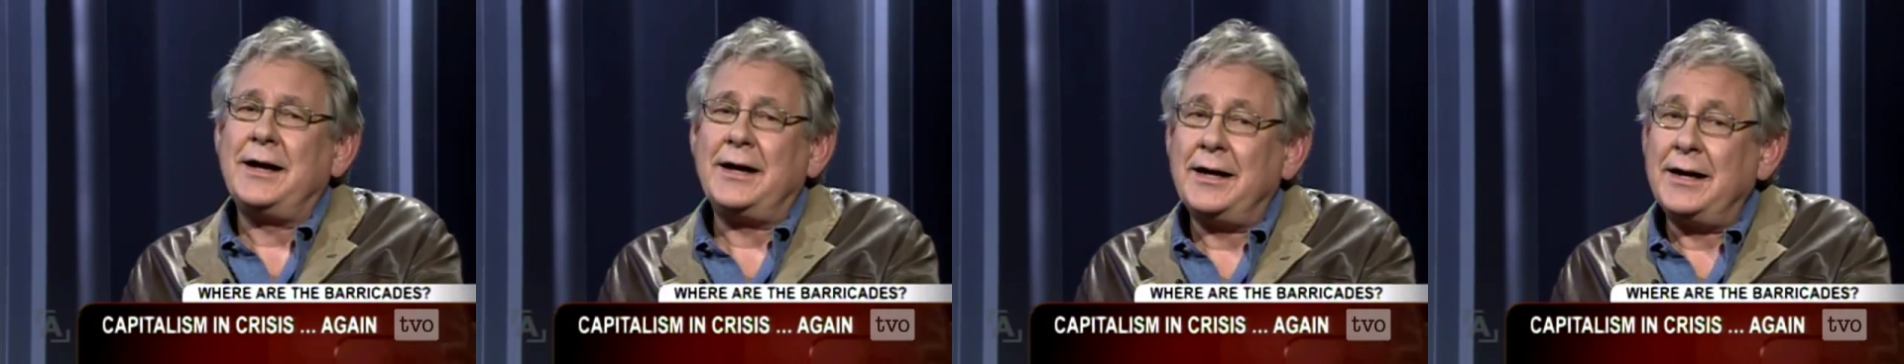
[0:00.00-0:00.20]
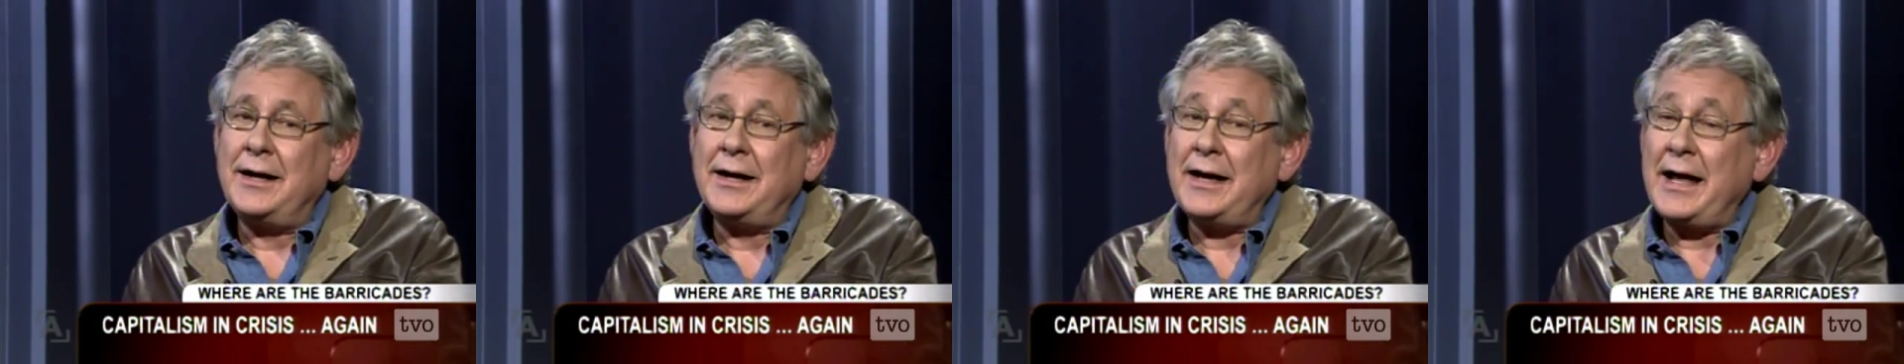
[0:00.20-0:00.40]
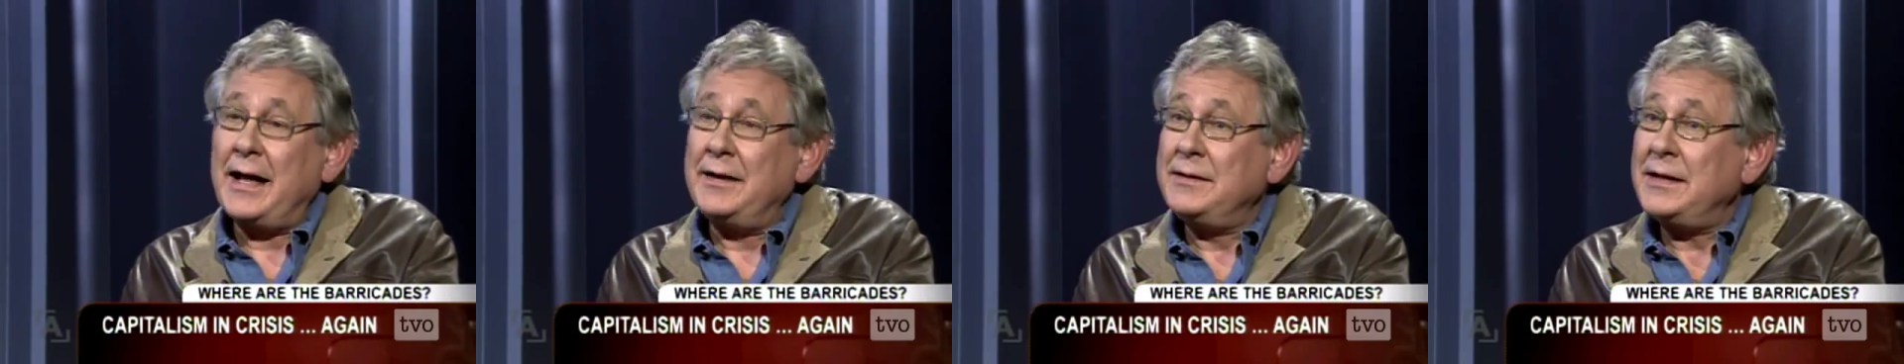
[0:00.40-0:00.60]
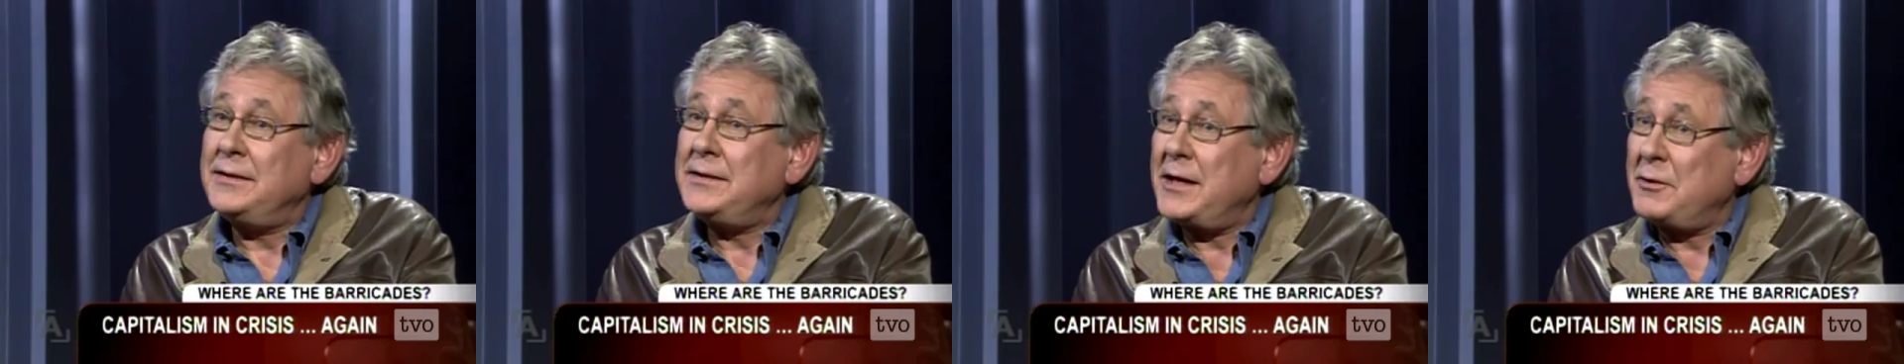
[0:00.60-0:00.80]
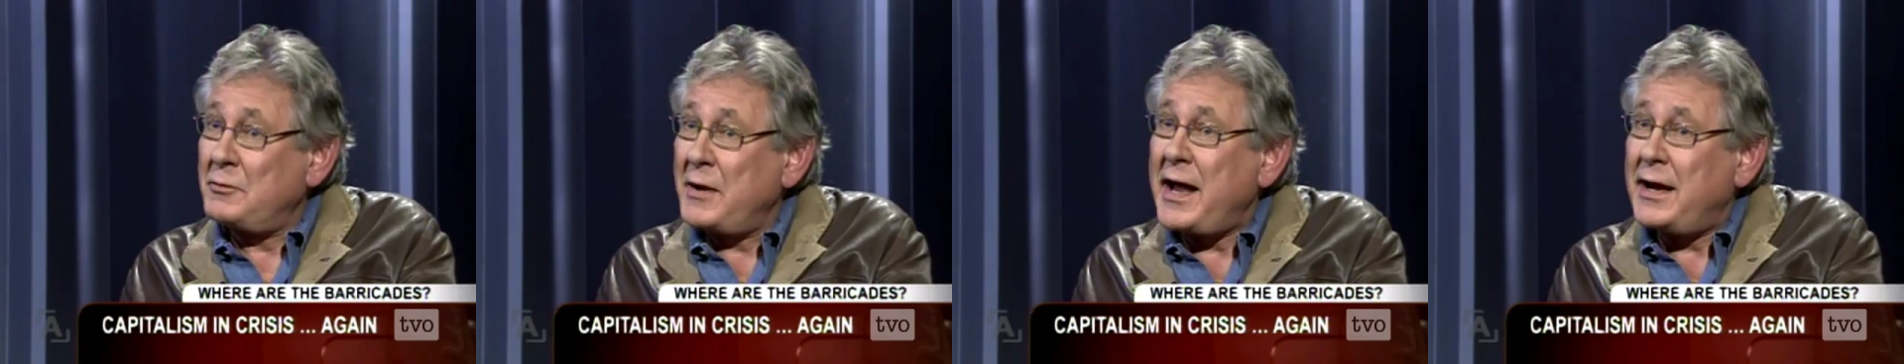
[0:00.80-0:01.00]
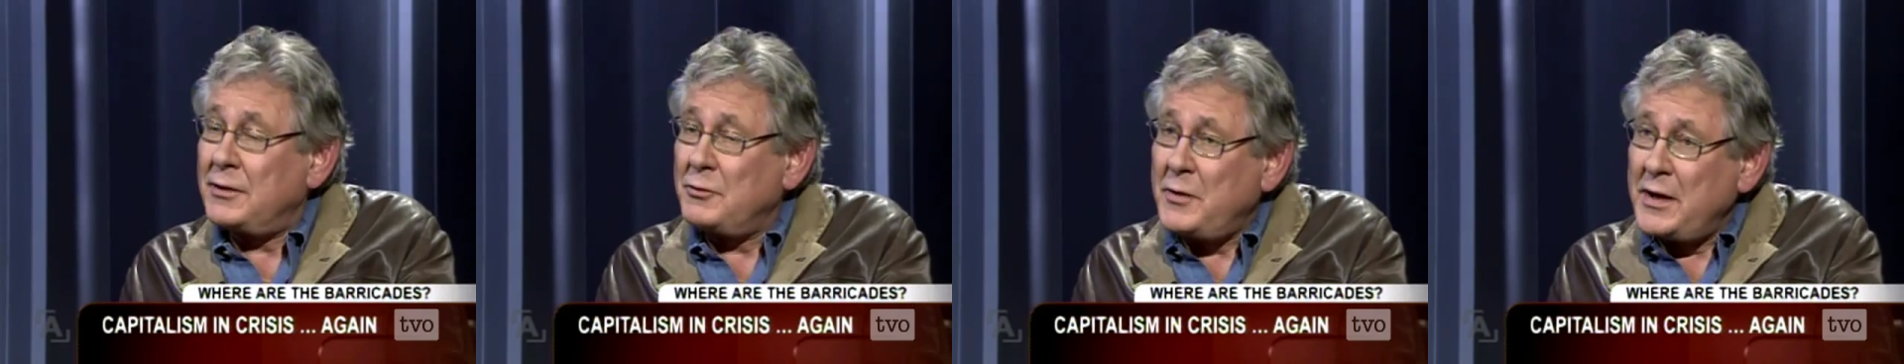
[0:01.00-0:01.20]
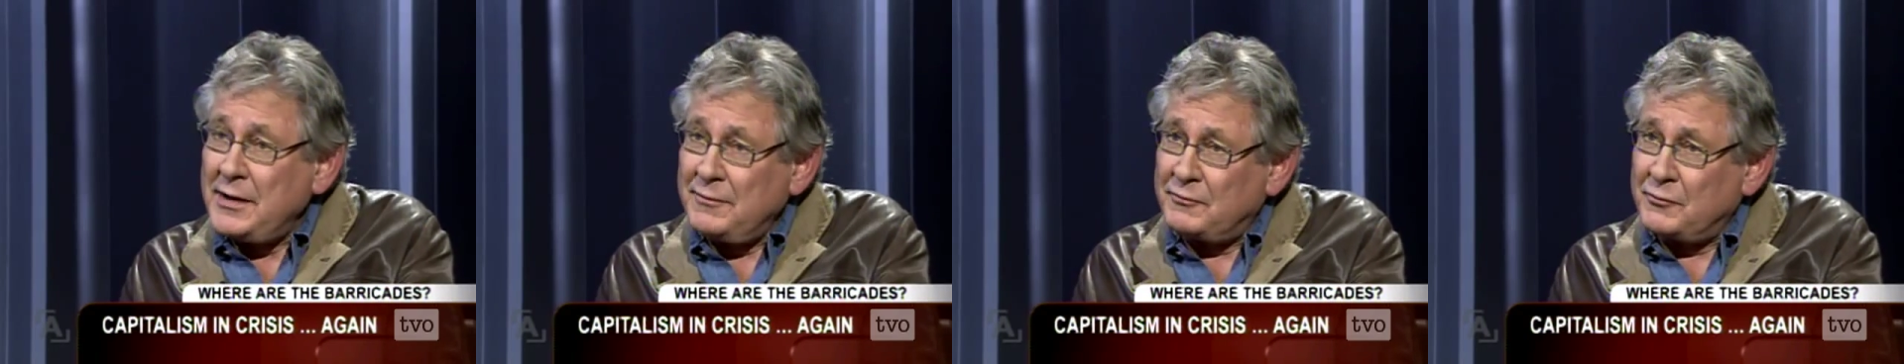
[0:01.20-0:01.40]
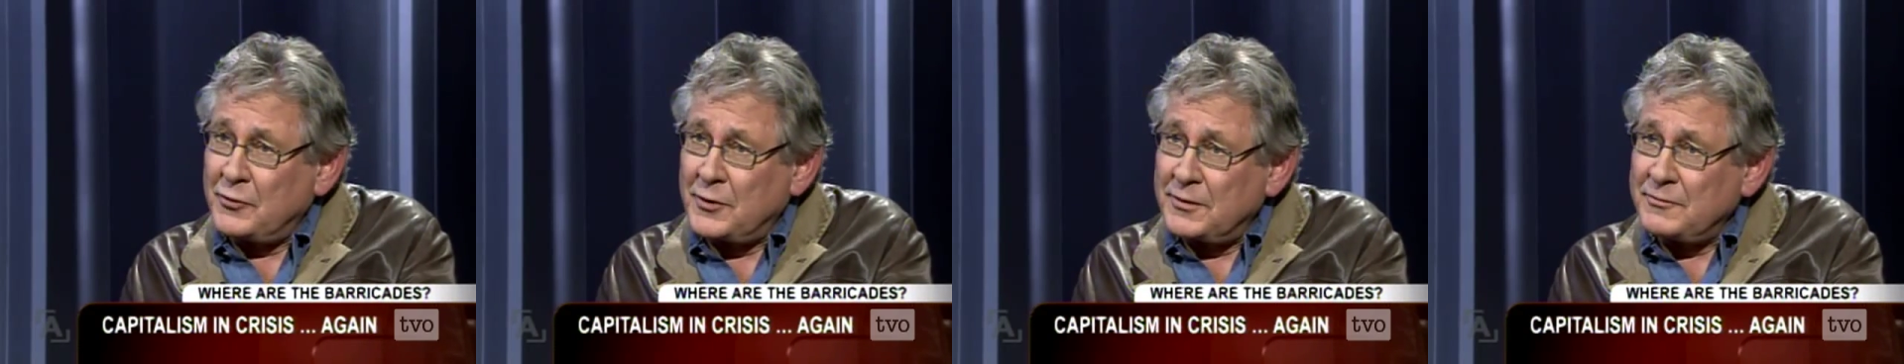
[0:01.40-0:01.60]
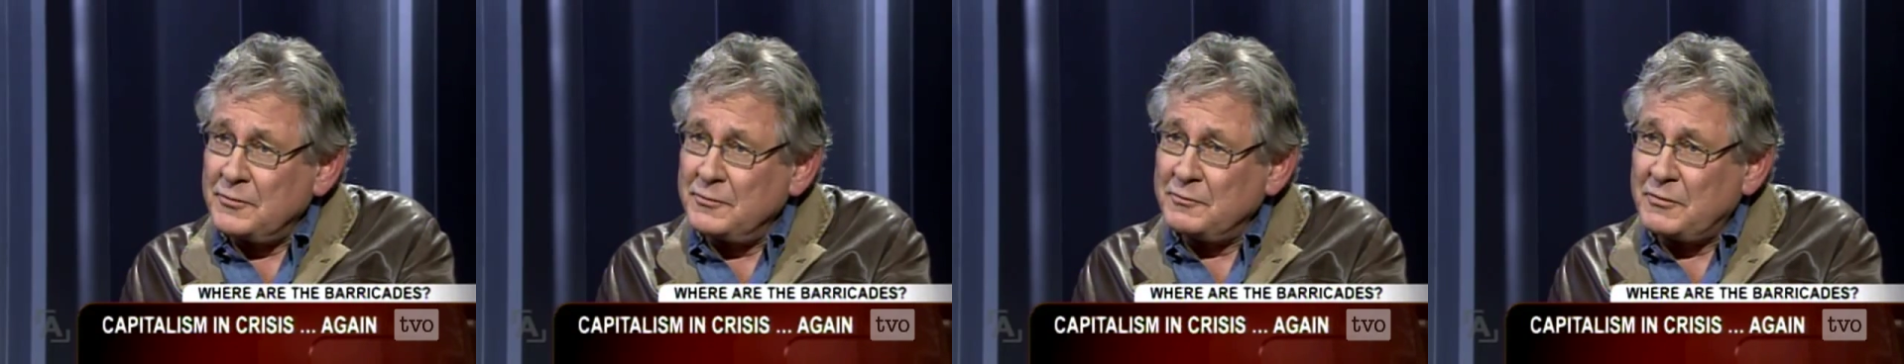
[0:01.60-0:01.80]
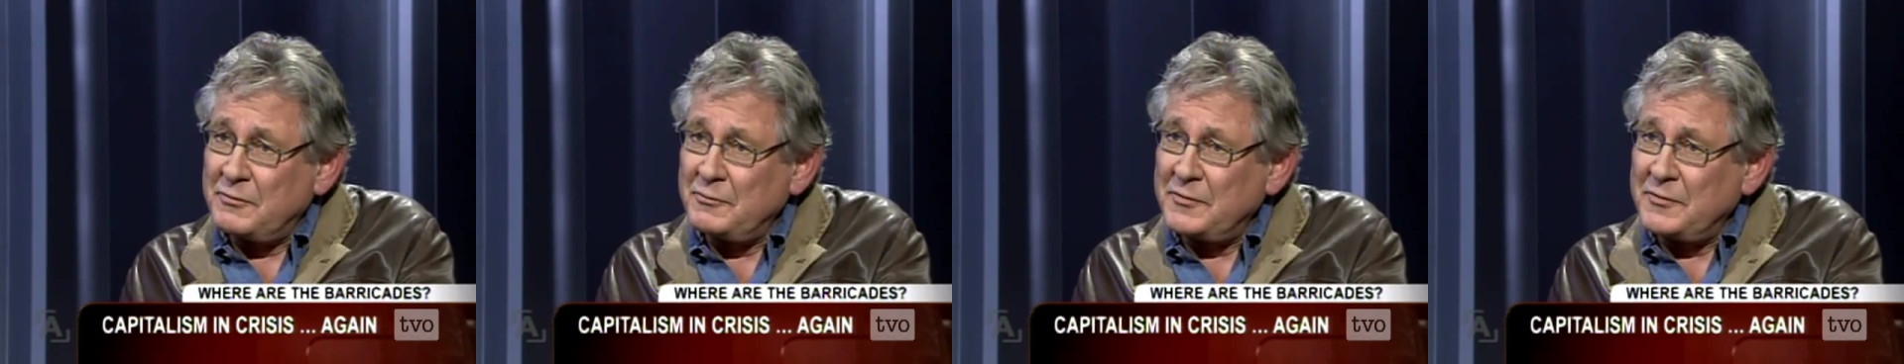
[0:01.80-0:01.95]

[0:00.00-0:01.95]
Uh, and then they ran away for it from,